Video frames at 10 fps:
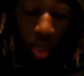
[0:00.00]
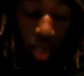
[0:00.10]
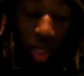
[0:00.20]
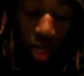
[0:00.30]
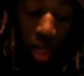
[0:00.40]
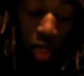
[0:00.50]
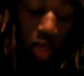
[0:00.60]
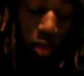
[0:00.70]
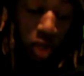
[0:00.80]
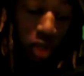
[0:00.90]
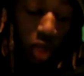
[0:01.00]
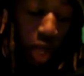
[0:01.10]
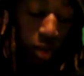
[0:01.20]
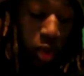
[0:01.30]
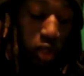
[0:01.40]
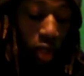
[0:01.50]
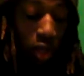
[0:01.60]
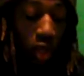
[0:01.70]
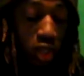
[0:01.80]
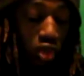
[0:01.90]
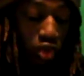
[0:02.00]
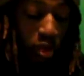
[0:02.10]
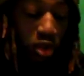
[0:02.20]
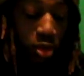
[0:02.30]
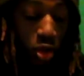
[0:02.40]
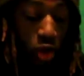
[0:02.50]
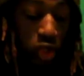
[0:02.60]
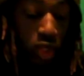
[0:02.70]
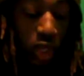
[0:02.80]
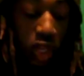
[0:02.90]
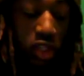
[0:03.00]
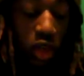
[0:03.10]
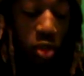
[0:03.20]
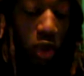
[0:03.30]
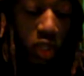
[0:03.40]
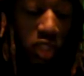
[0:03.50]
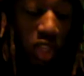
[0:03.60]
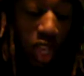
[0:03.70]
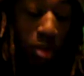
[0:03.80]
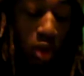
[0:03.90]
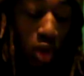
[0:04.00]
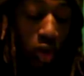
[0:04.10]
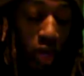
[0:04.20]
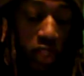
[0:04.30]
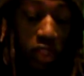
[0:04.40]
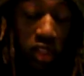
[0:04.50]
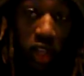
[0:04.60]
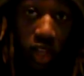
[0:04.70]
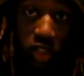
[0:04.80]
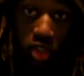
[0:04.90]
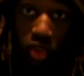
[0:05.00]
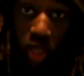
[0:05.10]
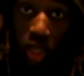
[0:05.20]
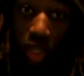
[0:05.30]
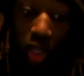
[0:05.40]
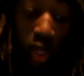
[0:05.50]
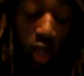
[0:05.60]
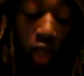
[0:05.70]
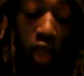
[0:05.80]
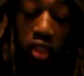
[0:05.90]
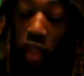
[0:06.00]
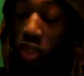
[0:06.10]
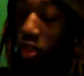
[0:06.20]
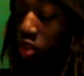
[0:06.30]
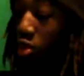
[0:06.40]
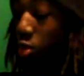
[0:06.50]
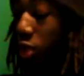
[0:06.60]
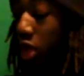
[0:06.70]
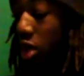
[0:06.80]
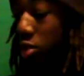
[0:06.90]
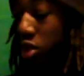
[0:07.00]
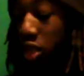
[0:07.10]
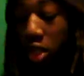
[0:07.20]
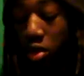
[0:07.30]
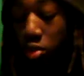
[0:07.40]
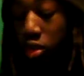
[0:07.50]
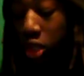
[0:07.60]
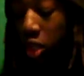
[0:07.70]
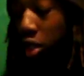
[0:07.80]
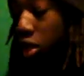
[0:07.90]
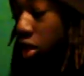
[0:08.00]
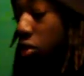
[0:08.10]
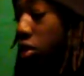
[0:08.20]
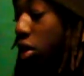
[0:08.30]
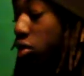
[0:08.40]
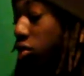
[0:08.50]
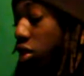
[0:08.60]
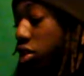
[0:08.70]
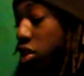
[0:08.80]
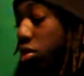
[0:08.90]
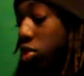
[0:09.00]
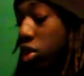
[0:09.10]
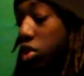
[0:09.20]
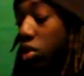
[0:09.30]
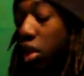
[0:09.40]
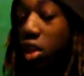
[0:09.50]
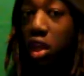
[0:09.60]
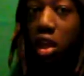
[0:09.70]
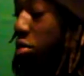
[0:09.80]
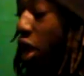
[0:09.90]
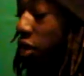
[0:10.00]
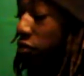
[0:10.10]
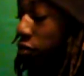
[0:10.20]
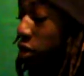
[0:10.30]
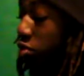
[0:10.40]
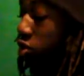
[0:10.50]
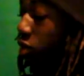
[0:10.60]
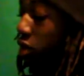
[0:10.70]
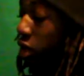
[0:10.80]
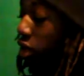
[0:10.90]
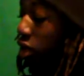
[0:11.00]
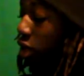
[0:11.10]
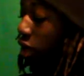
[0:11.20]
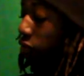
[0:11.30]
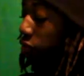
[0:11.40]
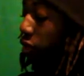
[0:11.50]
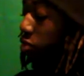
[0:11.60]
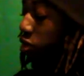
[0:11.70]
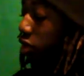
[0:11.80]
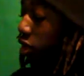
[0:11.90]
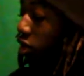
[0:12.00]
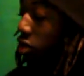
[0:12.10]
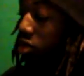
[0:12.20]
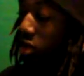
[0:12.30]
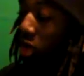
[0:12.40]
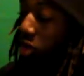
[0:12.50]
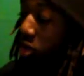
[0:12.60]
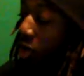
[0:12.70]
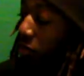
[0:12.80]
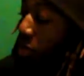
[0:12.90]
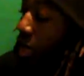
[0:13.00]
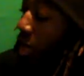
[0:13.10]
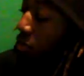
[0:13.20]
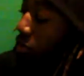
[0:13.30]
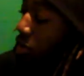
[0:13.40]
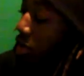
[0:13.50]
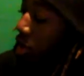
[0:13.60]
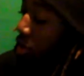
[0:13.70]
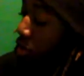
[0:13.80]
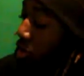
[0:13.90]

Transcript: and that kind of got me into like extreme sports. And then I started playing this game called SSX Tricky. It's like a snowboarding game, but it's like completely unrealistic. Where you can do like backflips with like kick flips in it and cut yourself in half and all that.